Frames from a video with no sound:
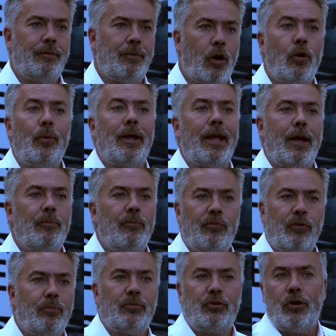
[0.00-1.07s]
OEM
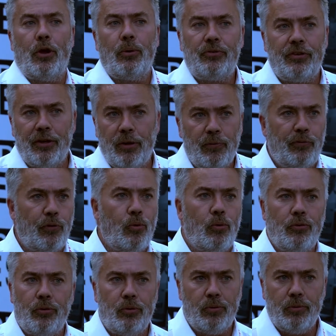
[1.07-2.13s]
from Toyota or
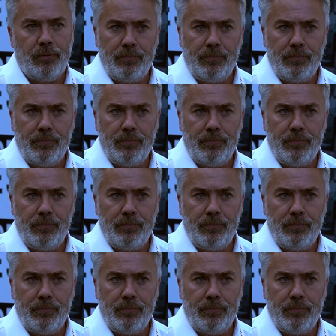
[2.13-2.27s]
Ford or